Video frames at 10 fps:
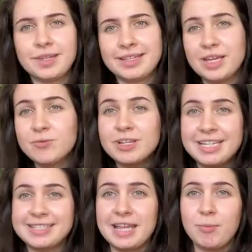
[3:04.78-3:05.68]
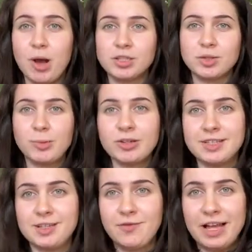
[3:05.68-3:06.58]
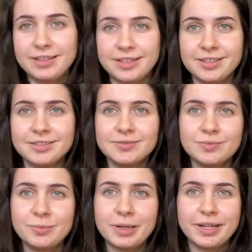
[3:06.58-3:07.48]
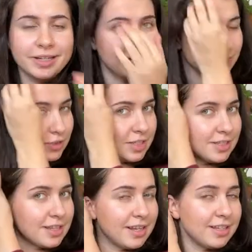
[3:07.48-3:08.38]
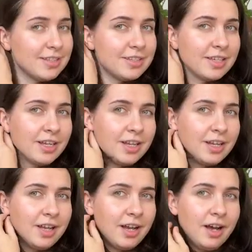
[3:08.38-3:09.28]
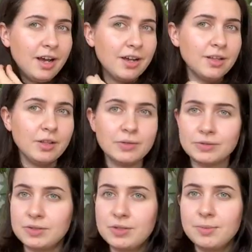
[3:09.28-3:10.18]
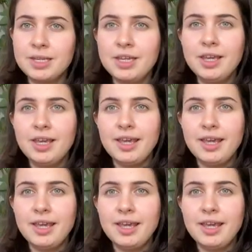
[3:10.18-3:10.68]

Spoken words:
I can't really say much about this violin, but just that it's loaned to me